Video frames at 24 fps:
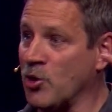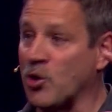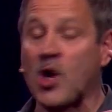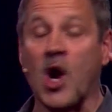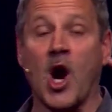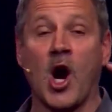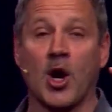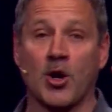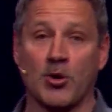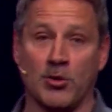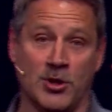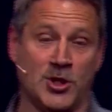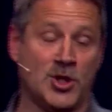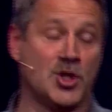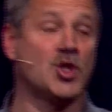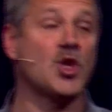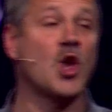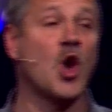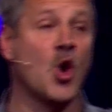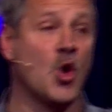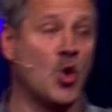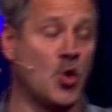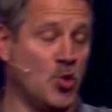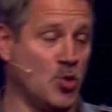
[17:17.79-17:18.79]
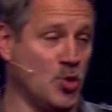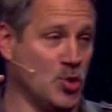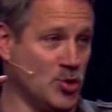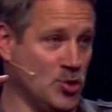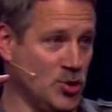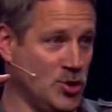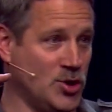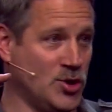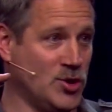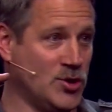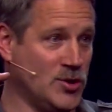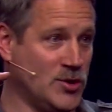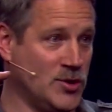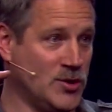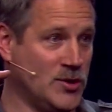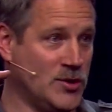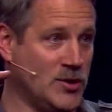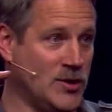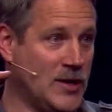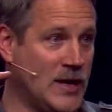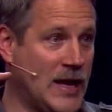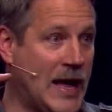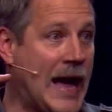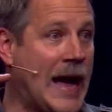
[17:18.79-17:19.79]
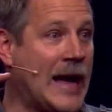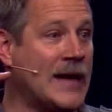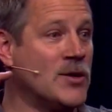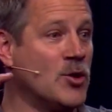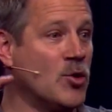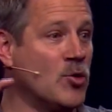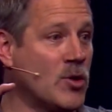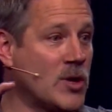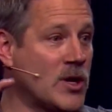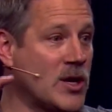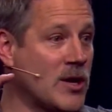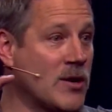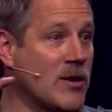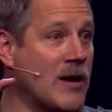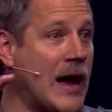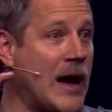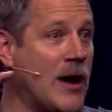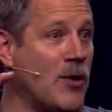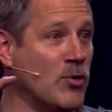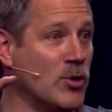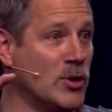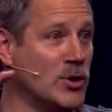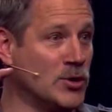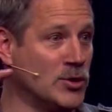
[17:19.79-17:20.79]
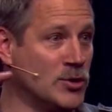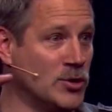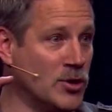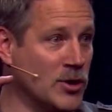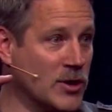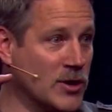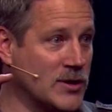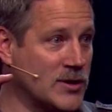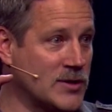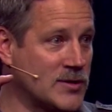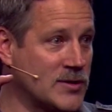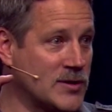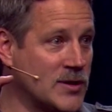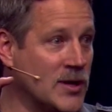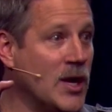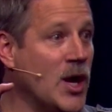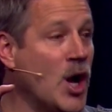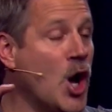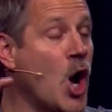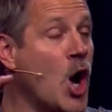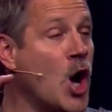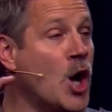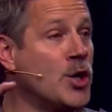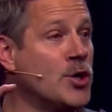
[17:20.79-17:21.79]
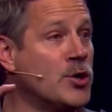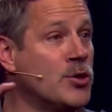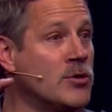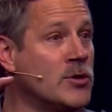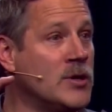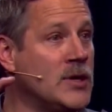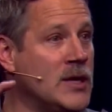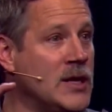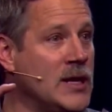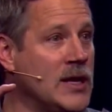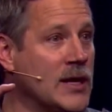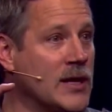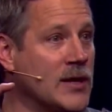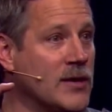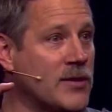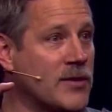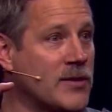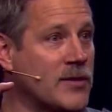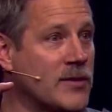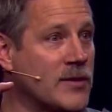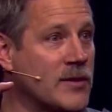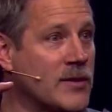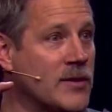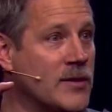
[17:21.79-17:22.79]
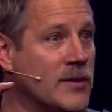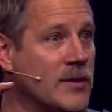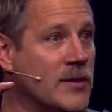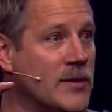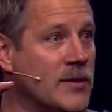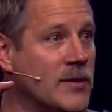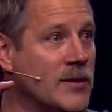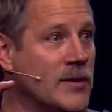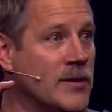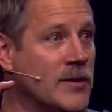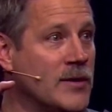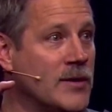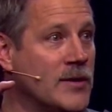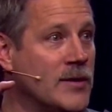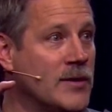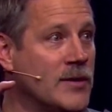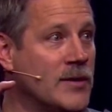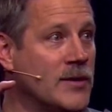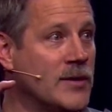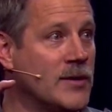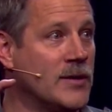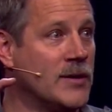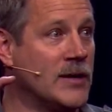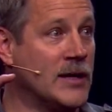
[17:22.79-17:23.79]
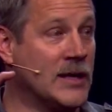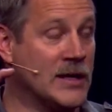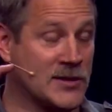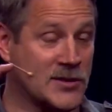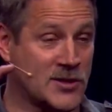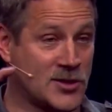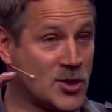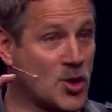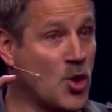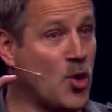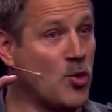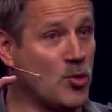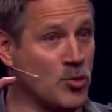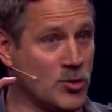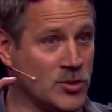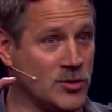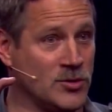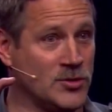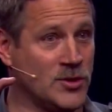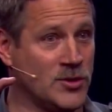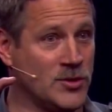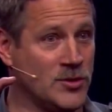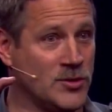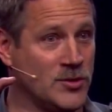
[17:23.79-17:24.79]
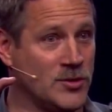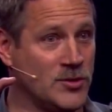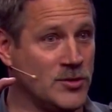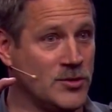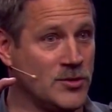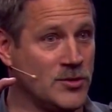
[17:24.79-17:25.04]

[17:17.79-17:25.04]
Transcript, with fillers: Your car is totaled. I don't care how it looks, underneath, it's totaled.